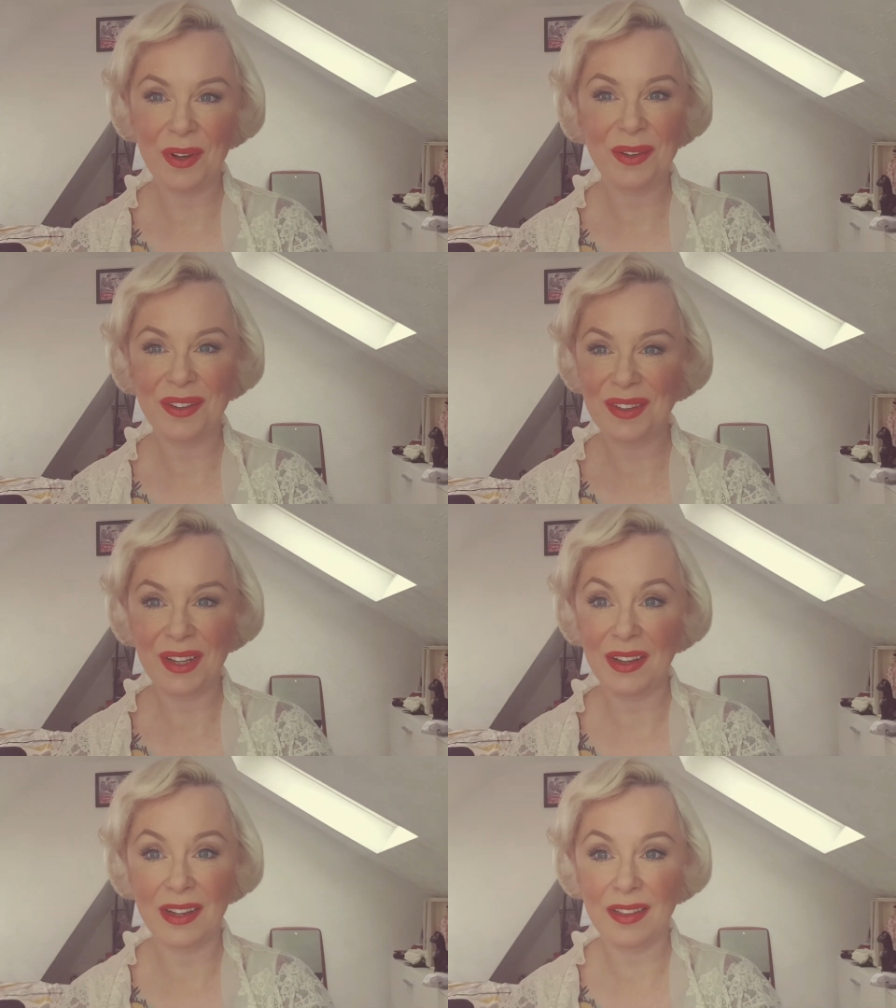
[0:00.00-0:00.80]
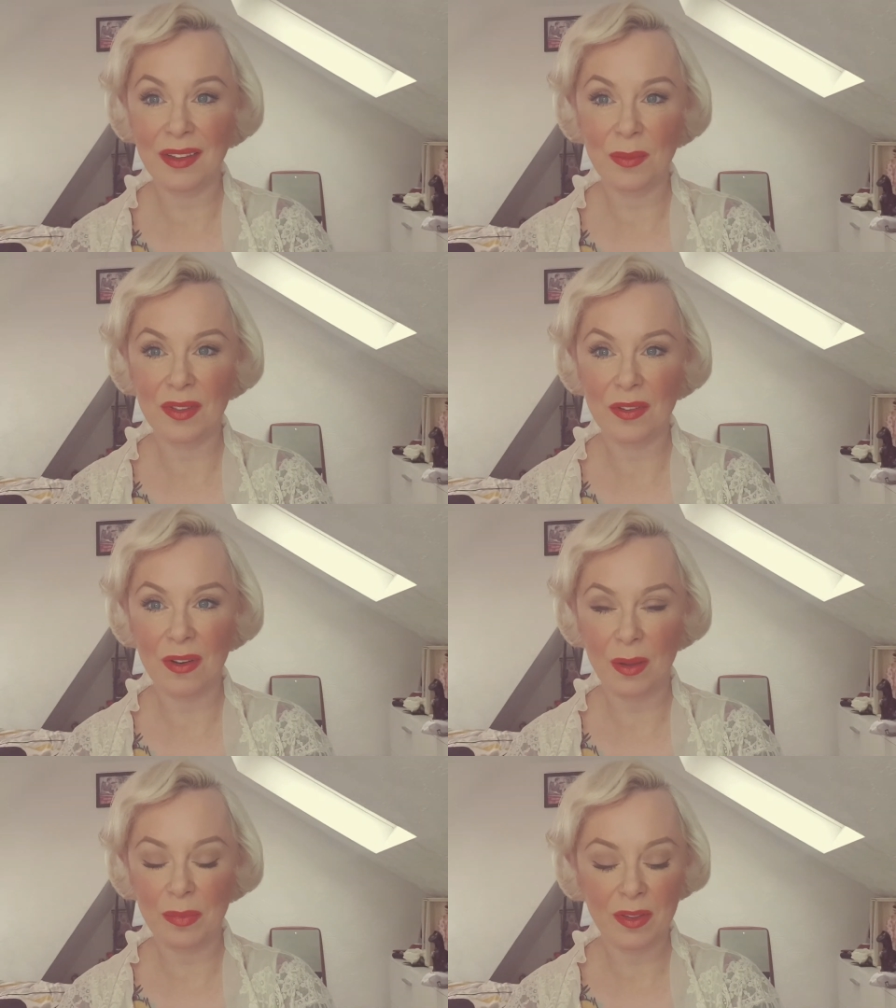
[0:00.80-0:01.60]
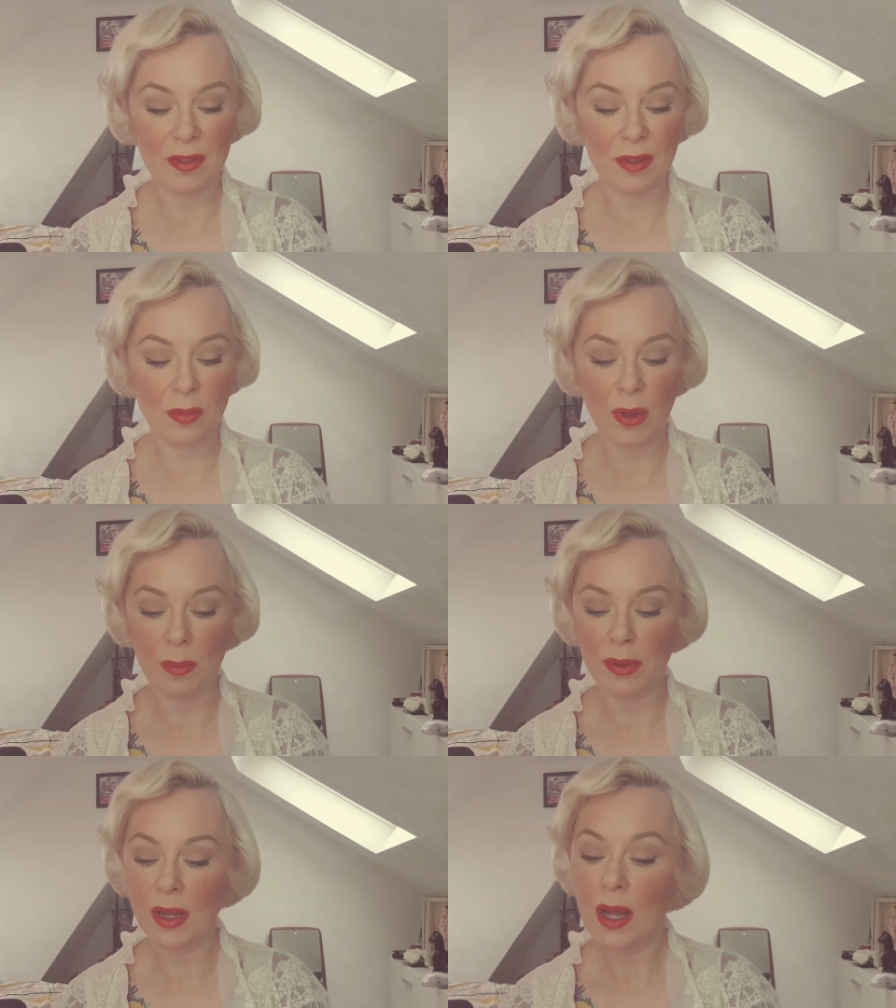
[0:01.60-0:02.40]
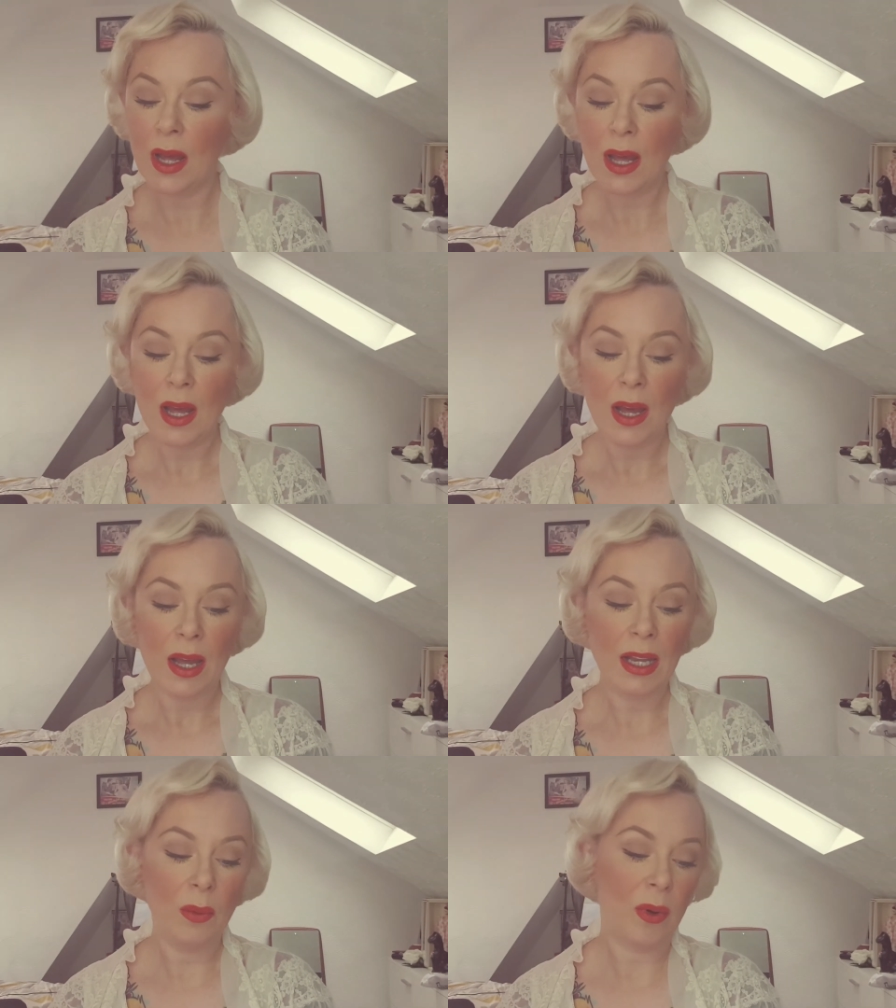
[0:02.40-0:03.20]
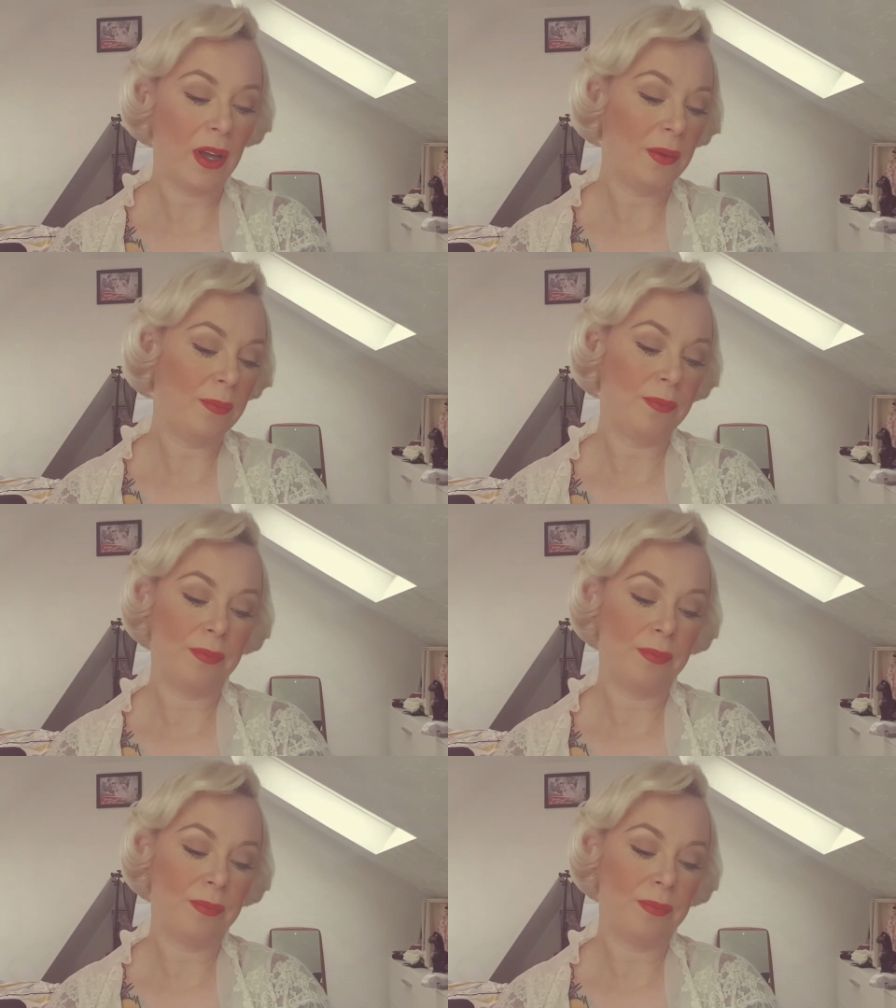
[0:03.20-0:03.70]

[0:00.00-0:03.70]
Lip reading: Well, the lighting was crap is what happened. Anyway,